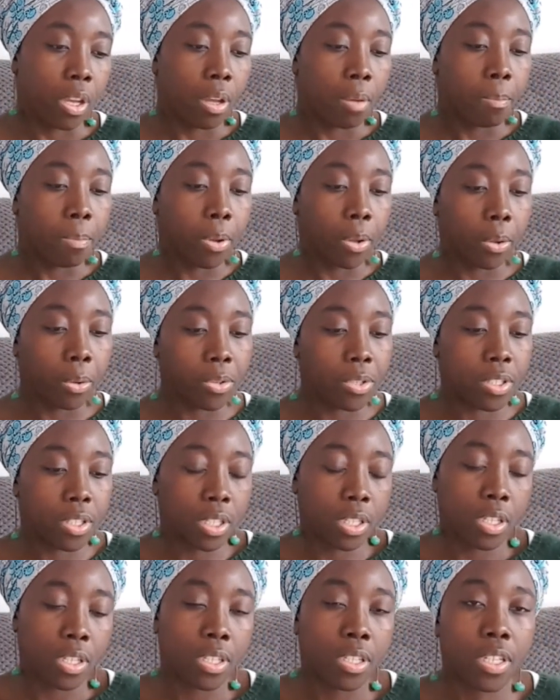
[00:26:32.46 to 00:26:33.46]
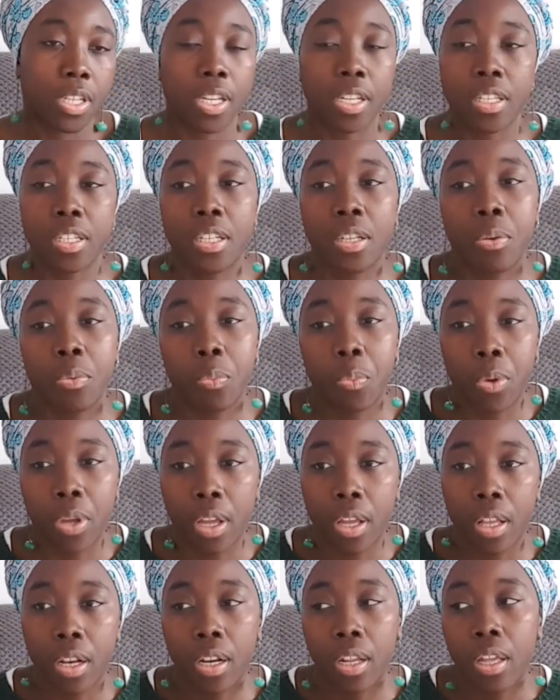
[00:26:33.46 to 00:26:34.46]
post didn't sit
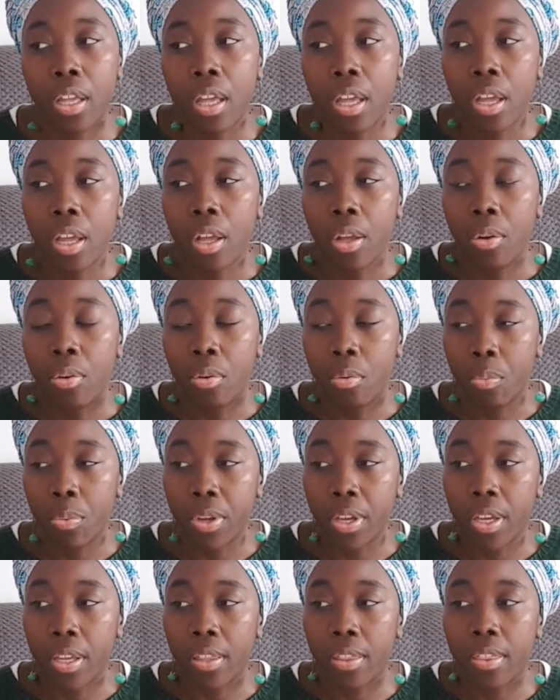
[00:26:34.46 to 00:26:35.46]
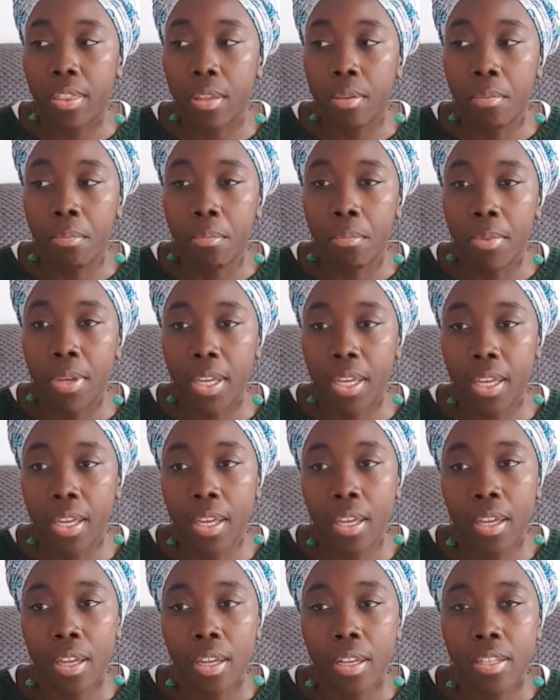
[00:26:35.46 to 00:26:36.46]
well with me.
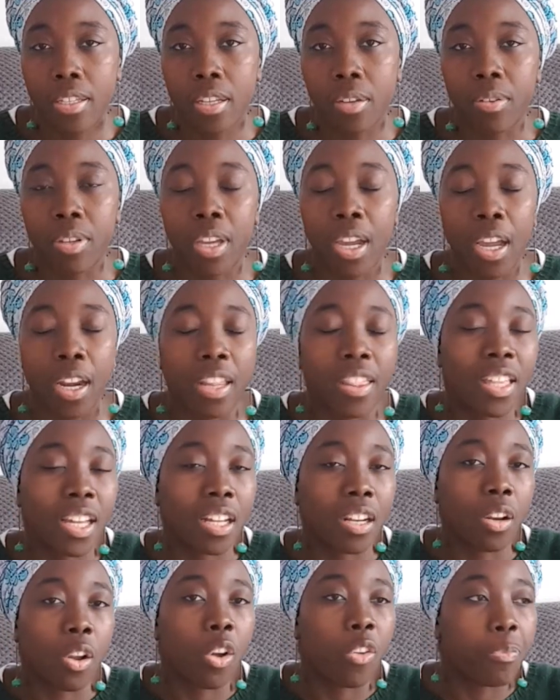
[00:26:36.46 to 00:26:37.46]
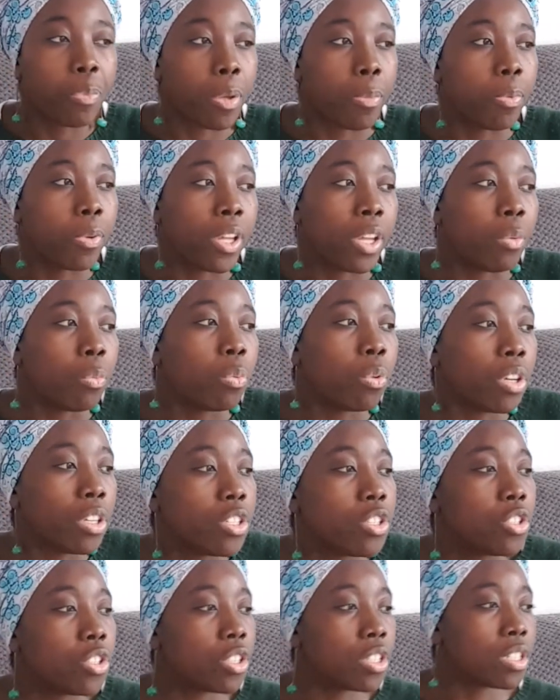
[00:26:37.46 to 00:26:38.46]
So yeah, and I think a lot of people, it
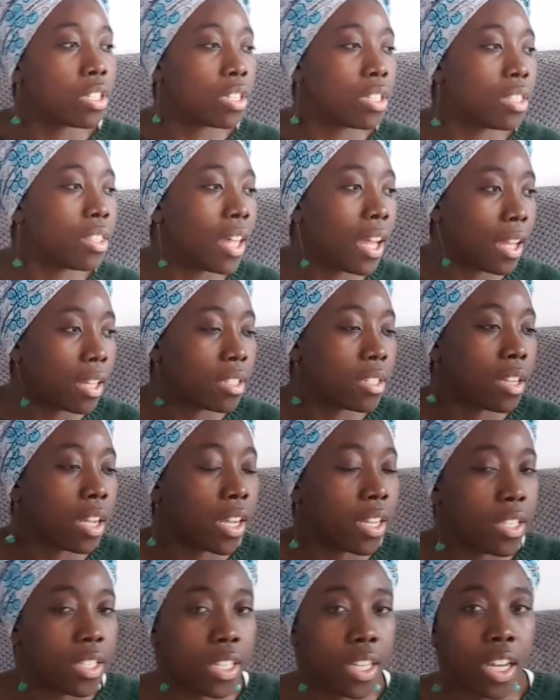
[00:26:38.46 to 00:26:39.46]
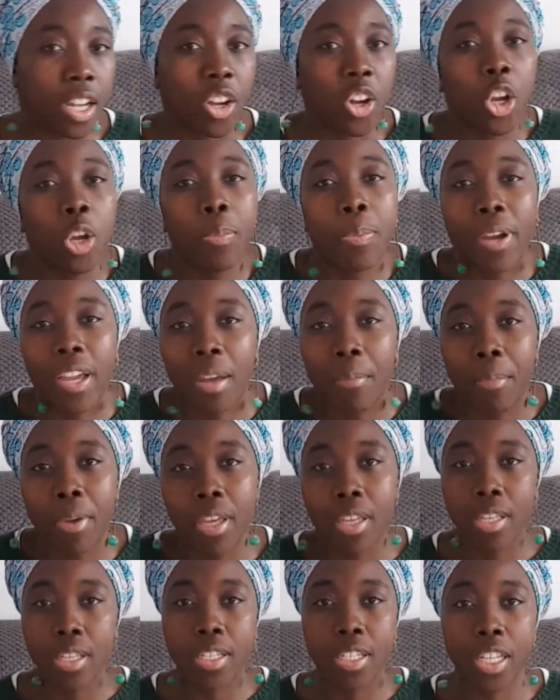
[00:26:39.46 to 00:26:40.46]
was just that idea. I hope I am
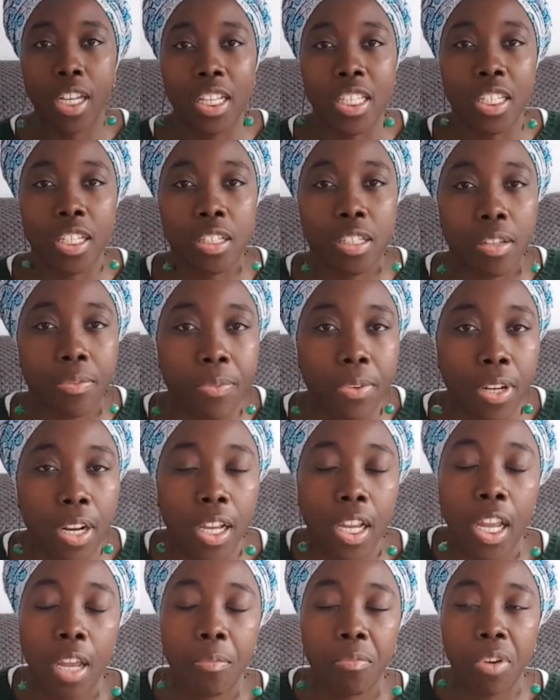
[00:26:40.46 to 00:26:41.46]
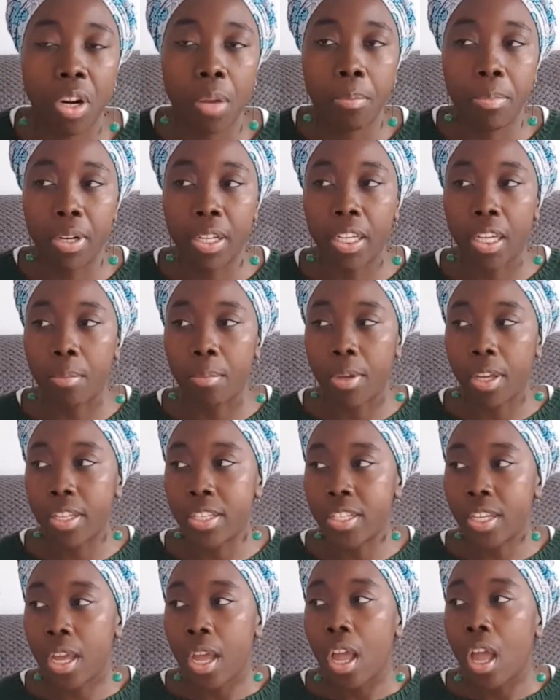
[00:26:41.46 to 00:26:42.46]
making sense, because I feel like I'm rambling a bit.
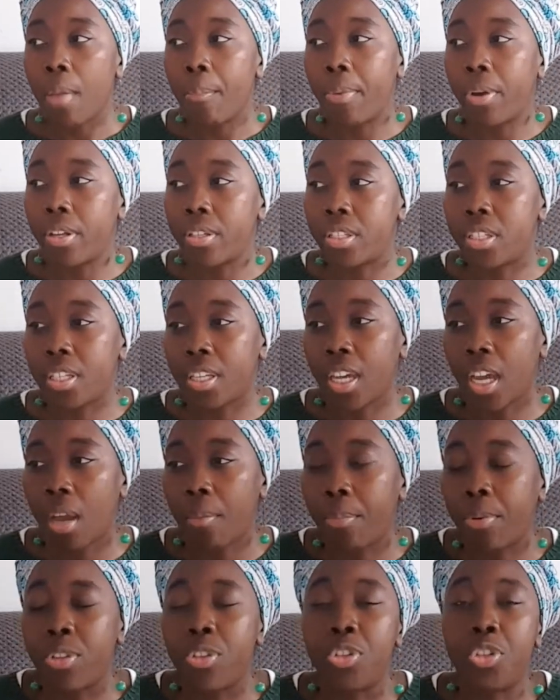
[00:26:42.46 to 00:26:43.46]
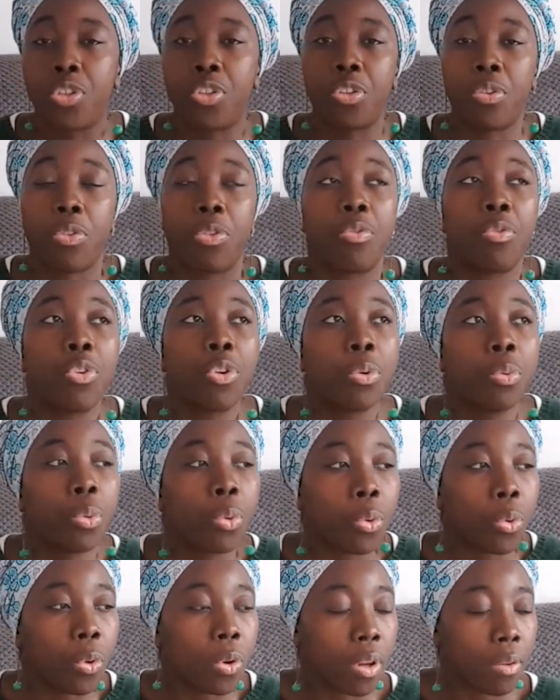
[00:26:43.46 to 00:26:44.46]
But yeah, but through
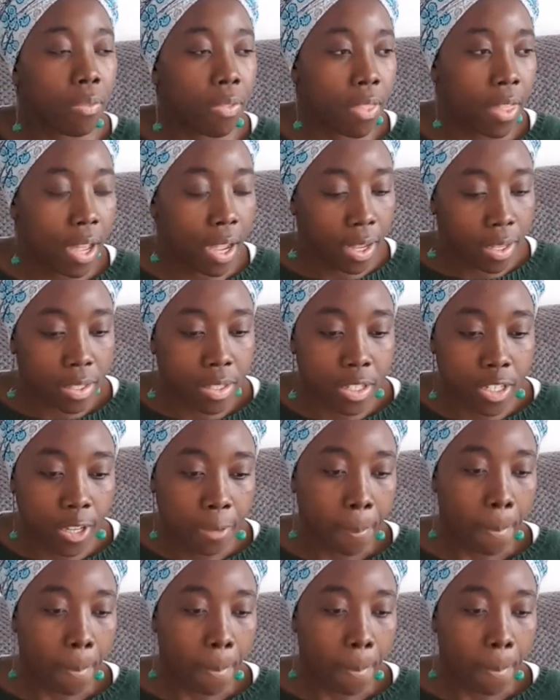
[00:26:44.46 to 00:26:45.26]
all of that,